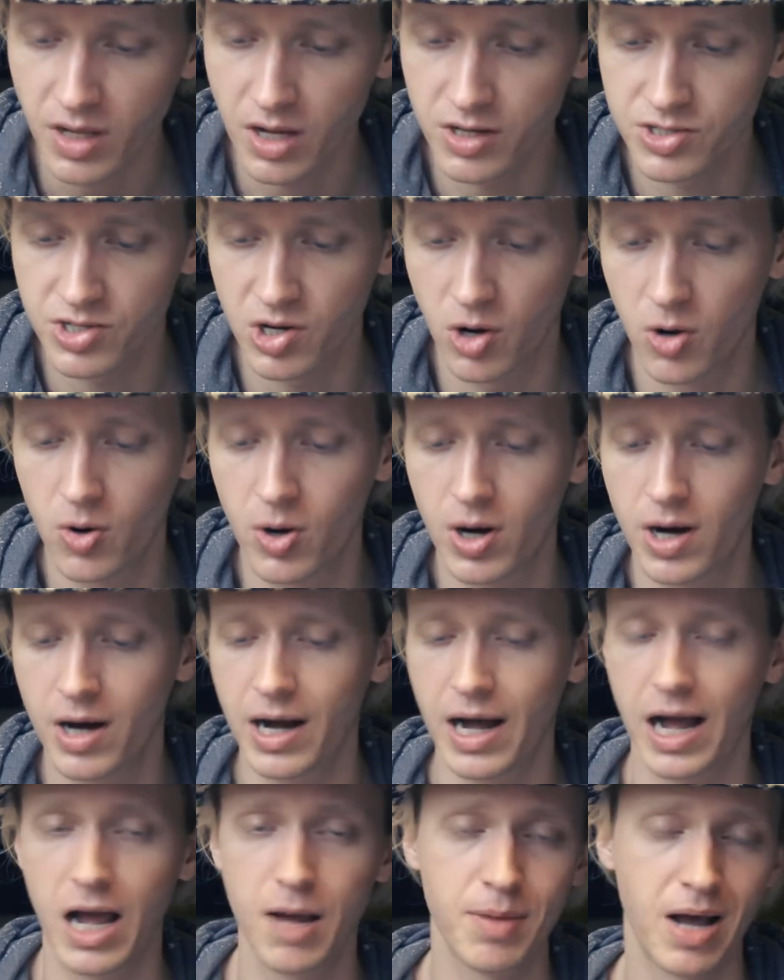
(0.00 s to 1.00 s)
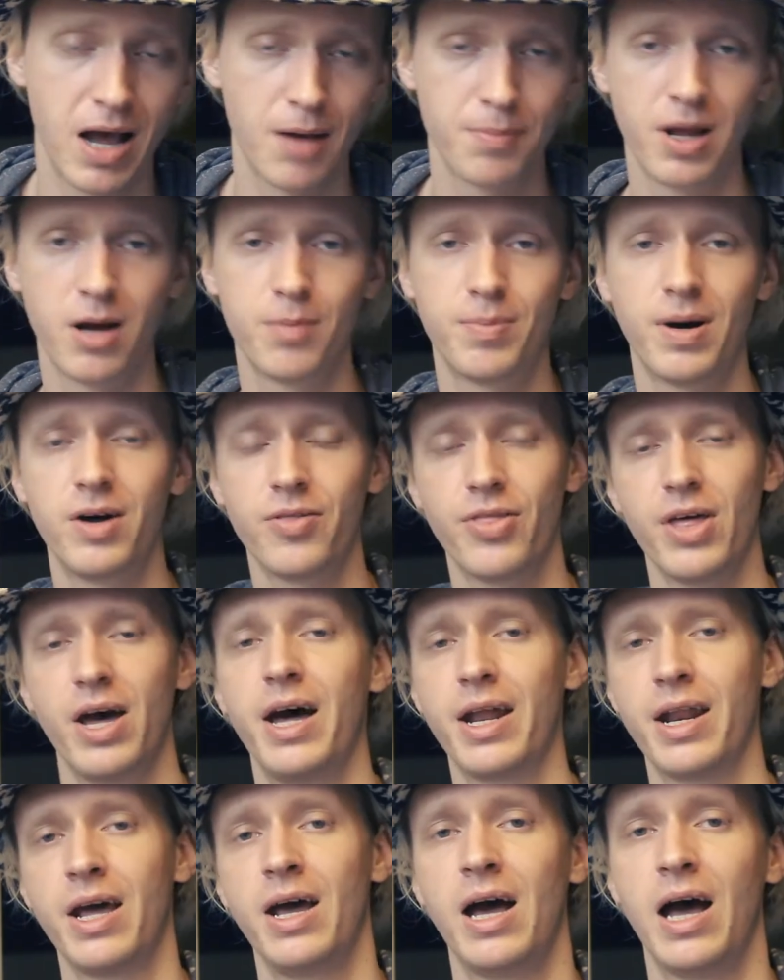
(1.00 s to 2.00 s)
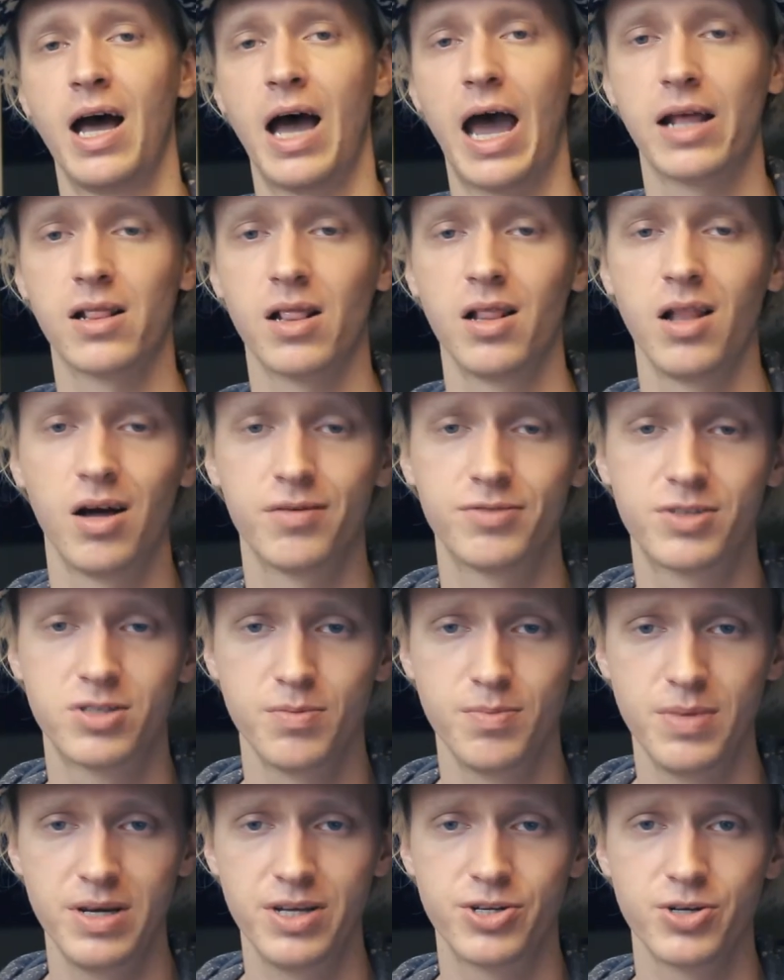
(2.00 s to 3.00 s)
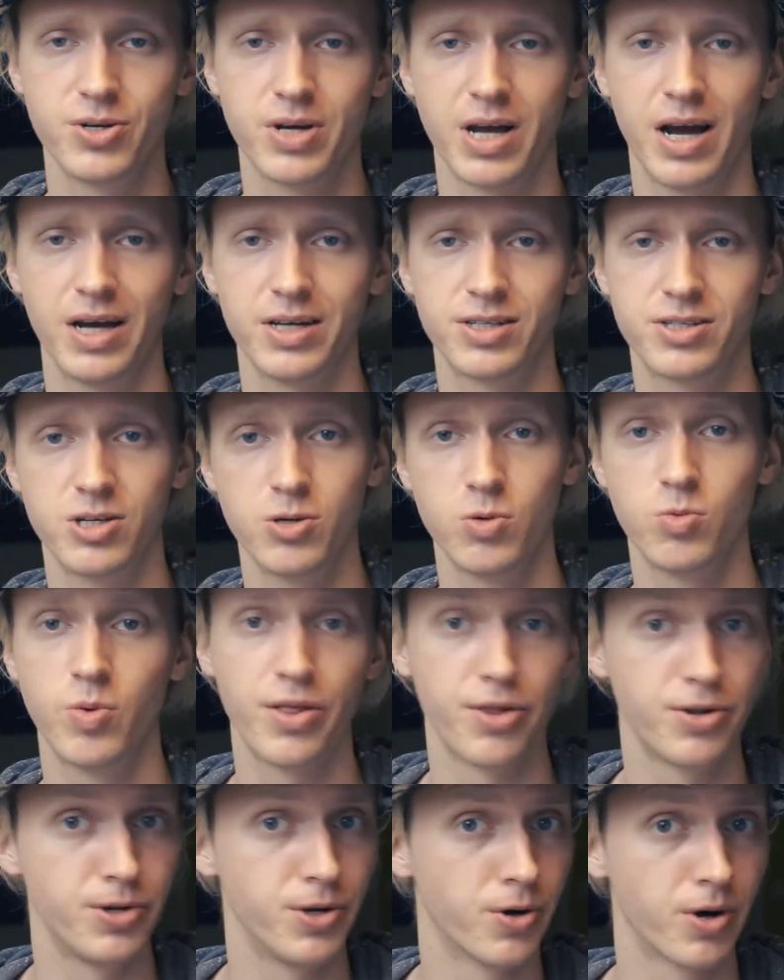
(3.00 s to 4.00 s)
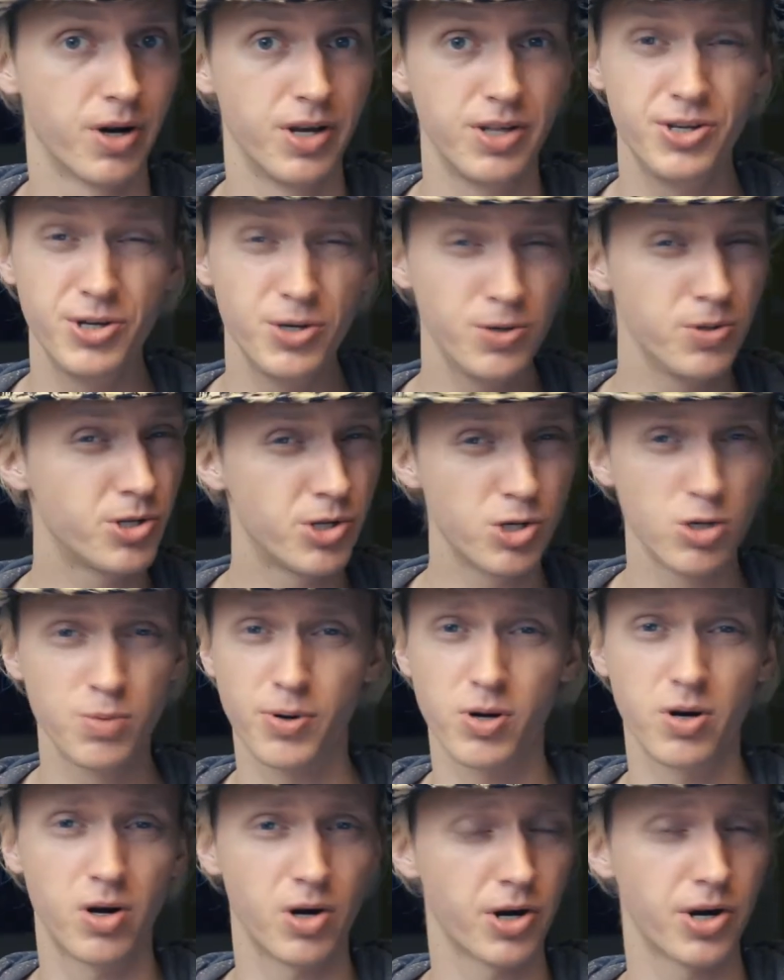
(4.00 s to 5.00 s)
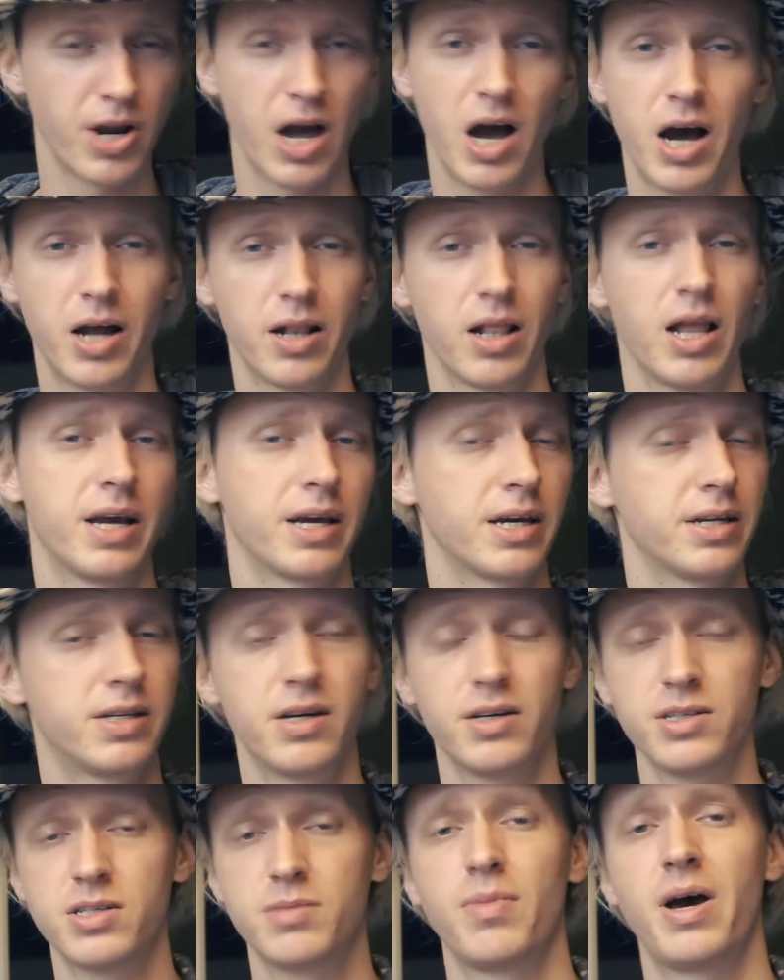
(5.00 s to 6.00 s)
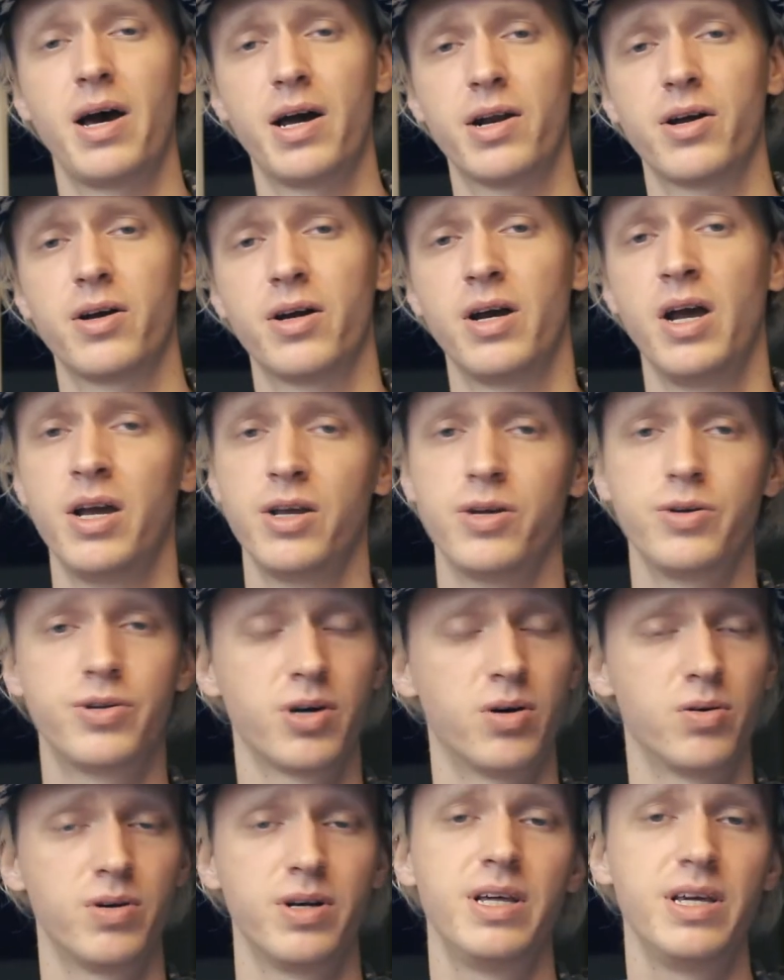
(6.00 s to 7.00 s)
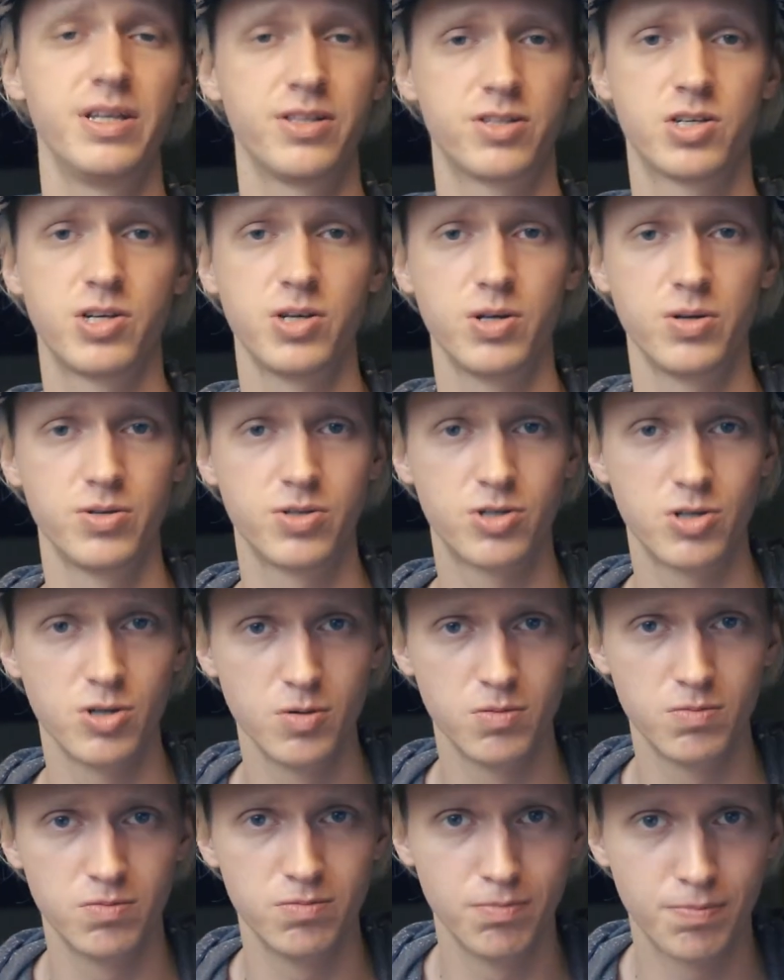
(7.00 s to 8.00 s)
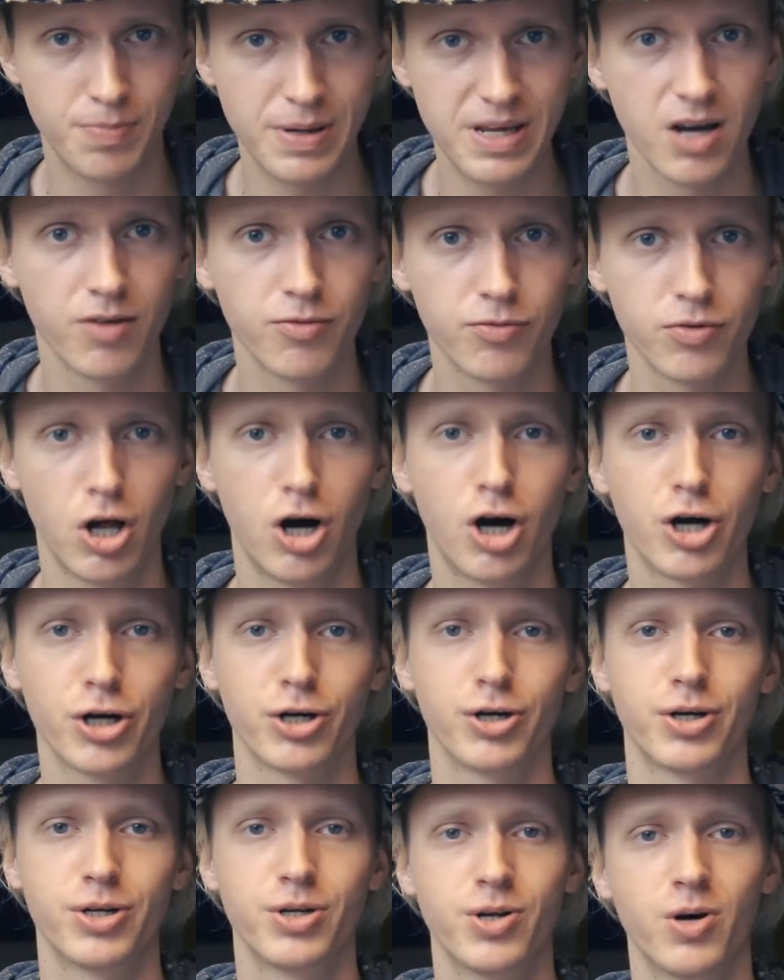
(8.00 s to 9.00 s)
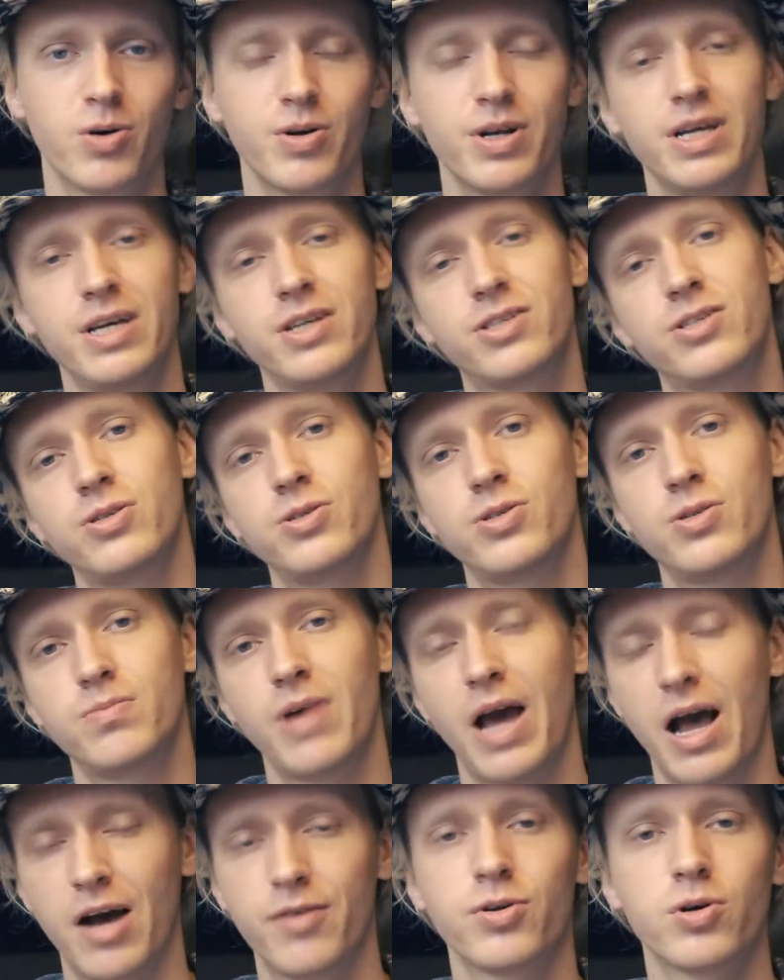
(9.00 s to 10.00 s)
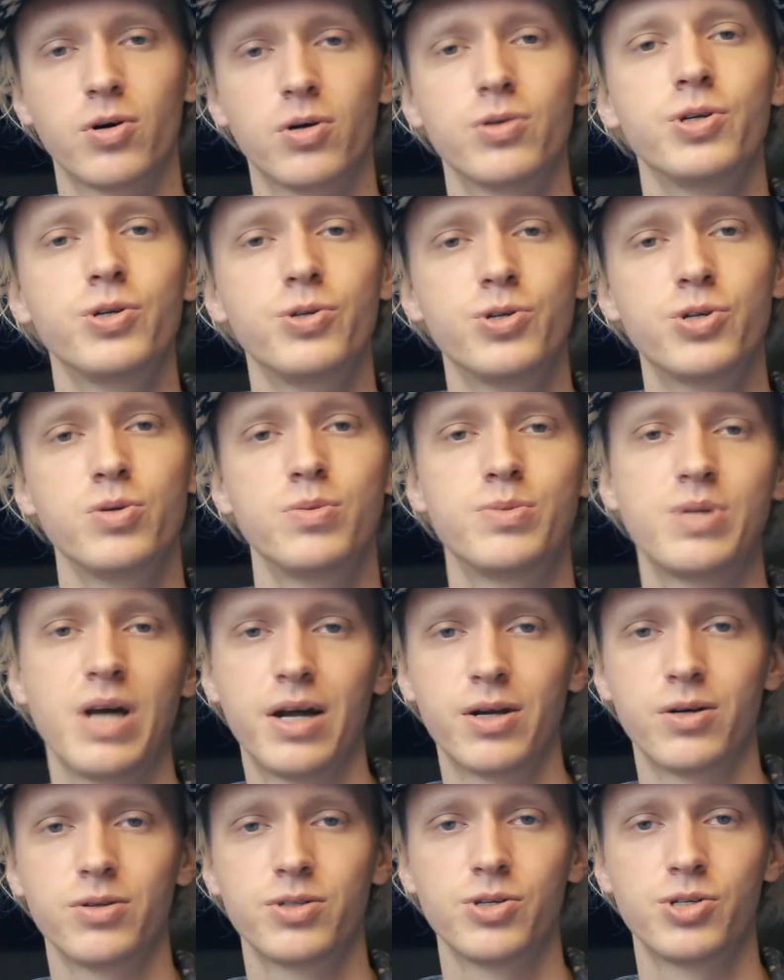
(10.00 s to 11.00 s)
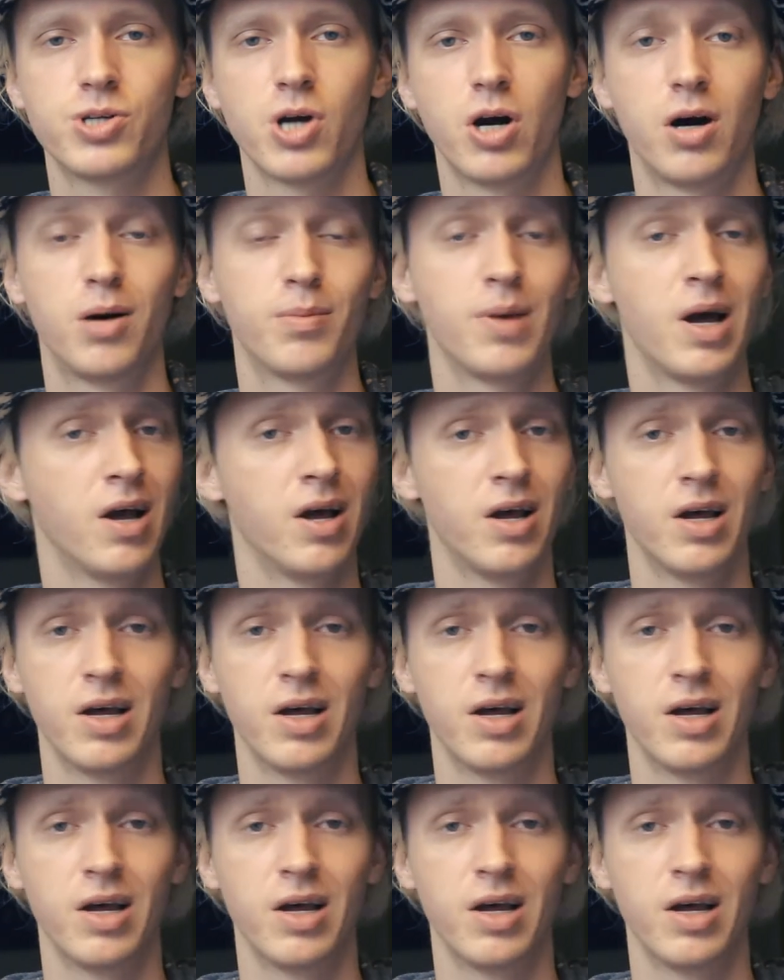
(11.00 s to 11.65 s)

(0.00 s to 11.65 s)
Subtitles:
So I'm happy about that. I'd love to meet you guys too, whether you're a YouTuber or not. Like, it doesn't matter. You don't need to be a vlogger. You don't need to have your own YouTube channel to show up.